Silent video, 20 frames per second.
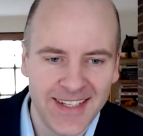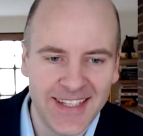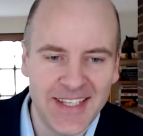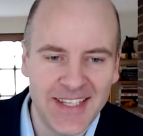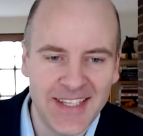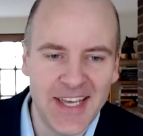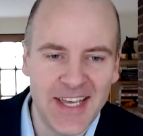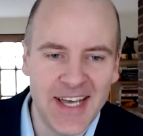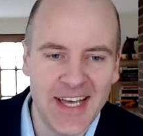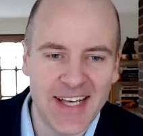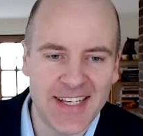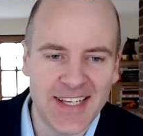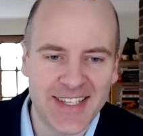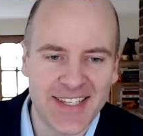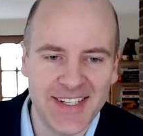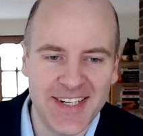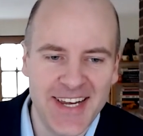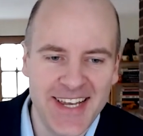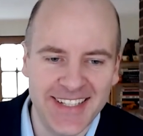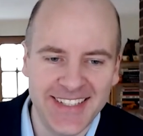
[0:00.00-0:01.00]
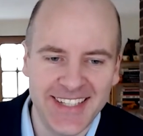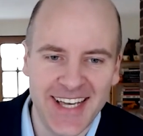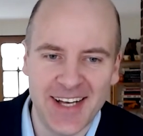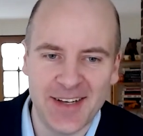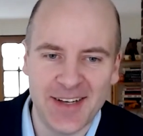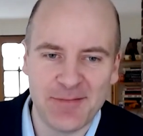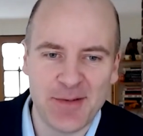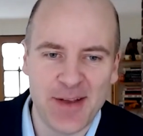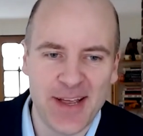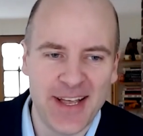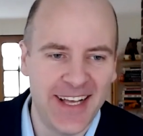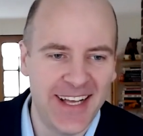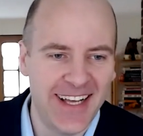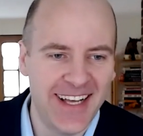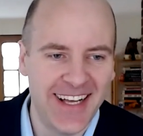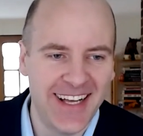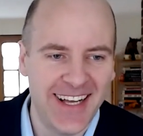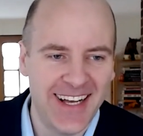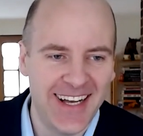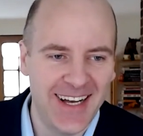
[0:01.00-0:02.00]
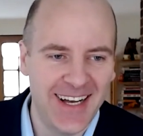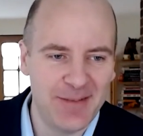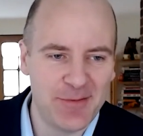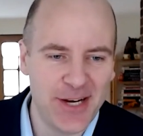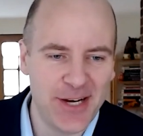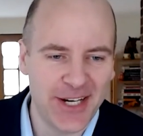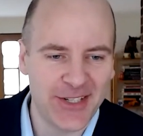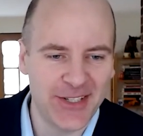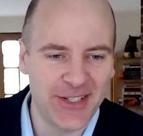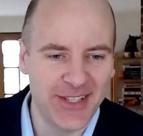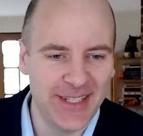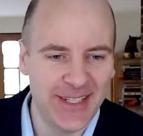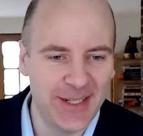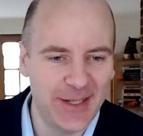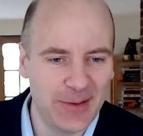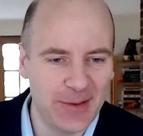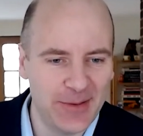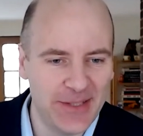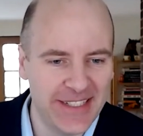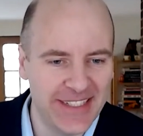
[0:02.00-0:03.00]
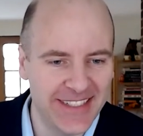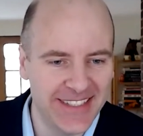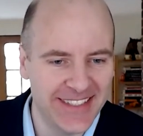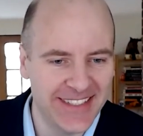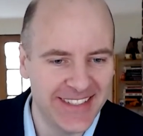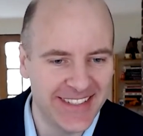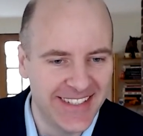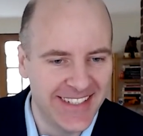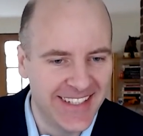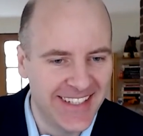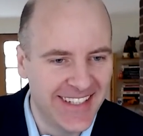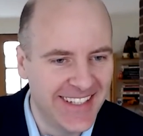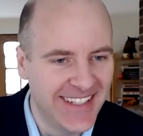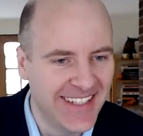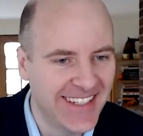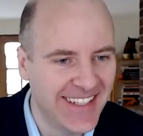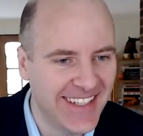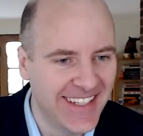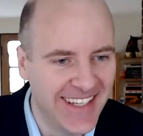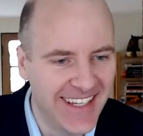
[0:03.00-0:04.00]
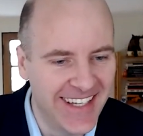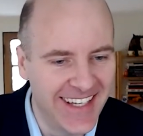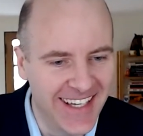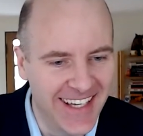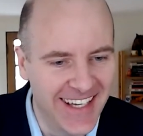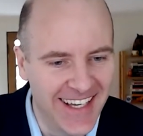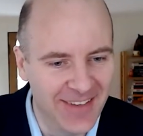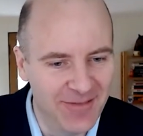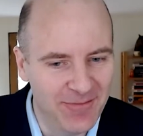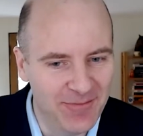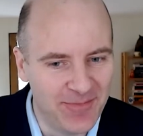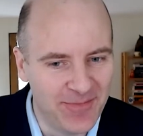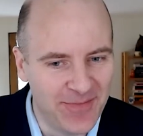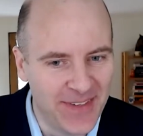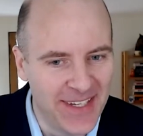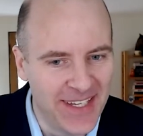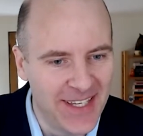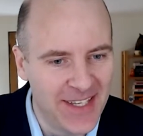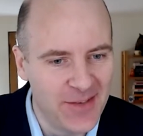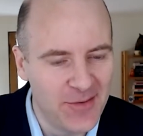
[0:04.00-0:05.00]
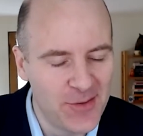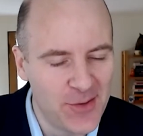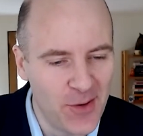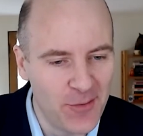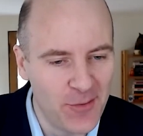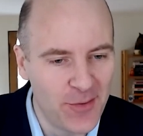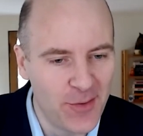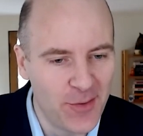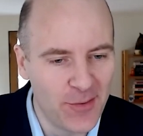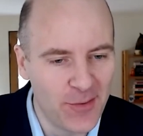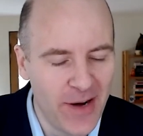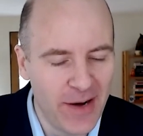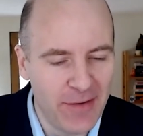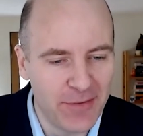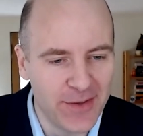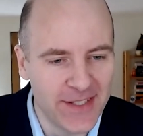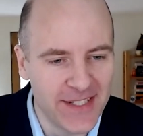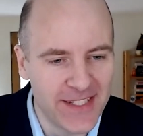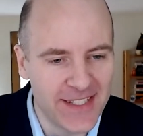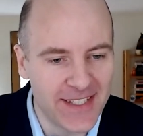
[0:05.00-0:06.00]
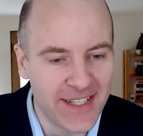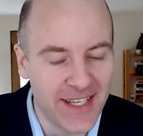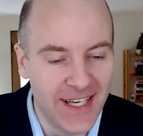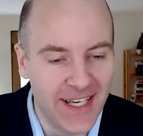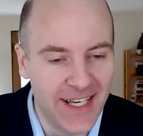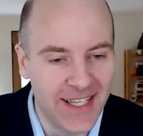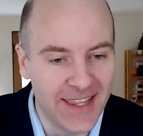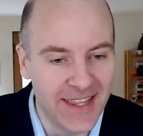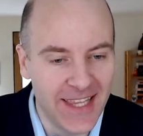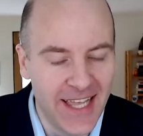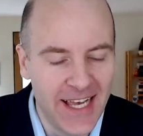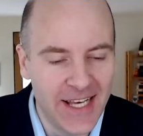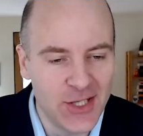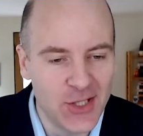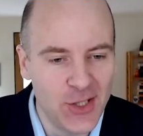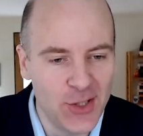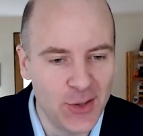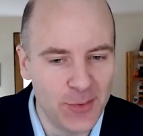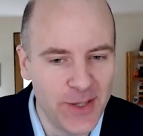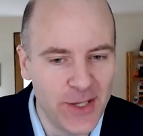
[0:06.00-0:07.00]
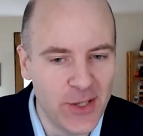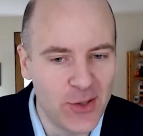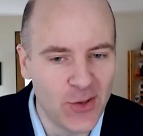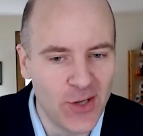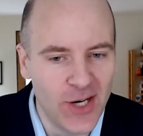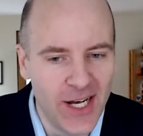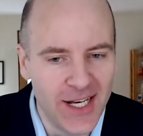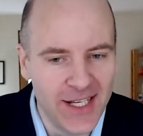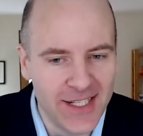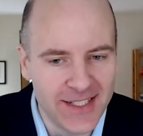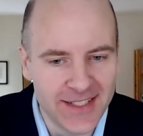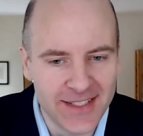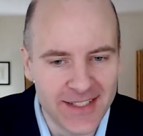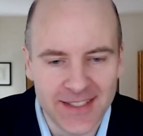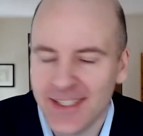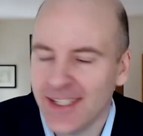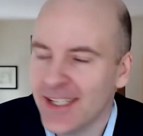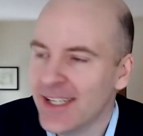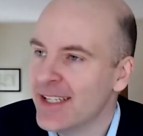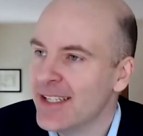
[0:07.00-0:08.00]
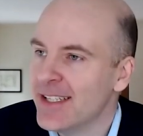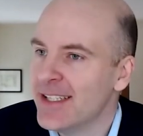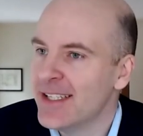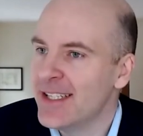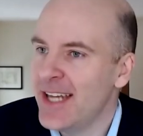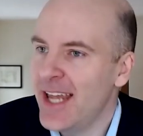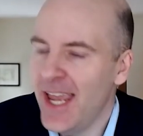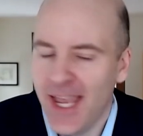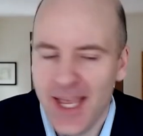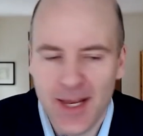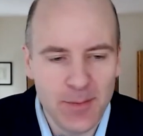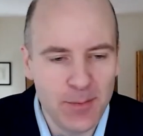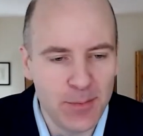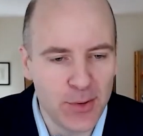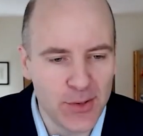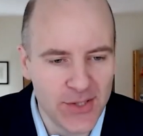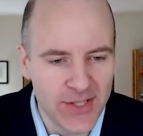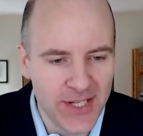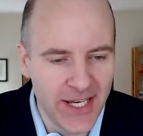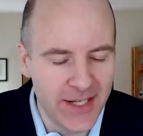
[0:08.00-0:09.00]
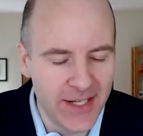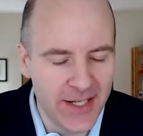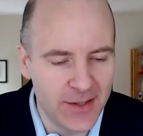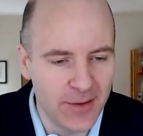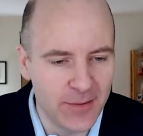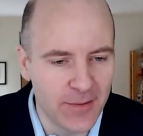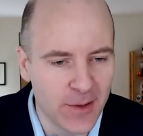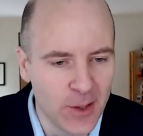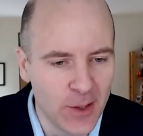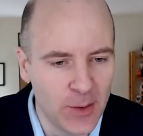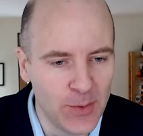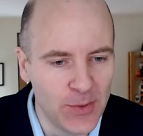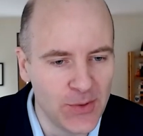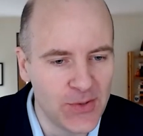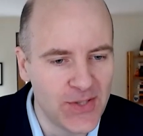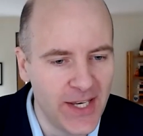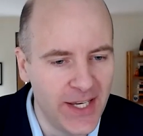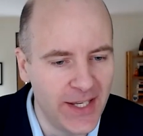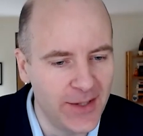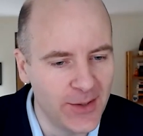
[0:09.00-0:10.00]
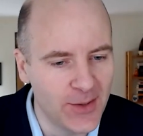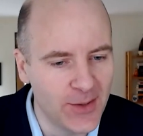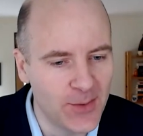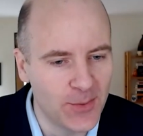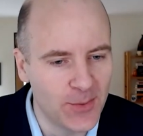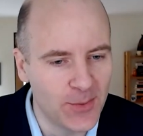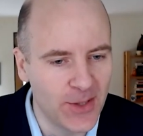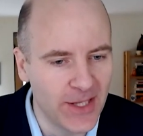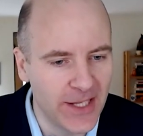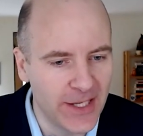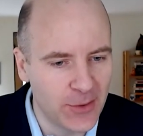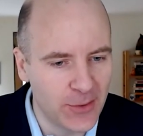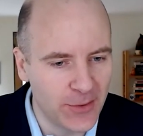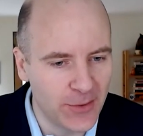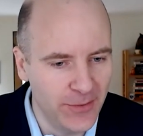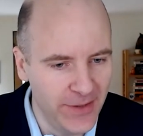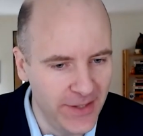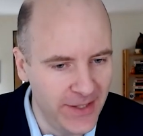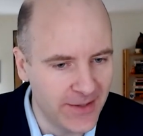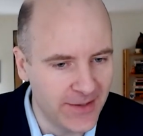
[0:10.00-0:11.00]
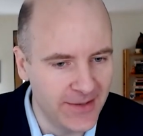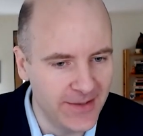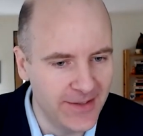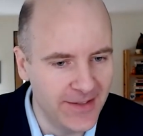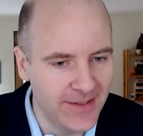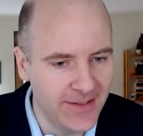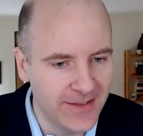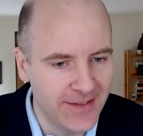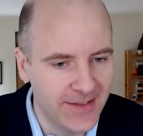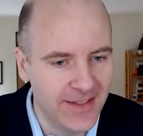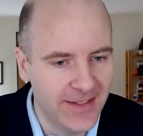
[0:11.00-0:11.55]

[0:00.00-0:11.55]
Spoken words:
Yes, indeed. Yeah, objection, leading the witness. So for reference, last year we crossed 10% of global sales were electric vehicles.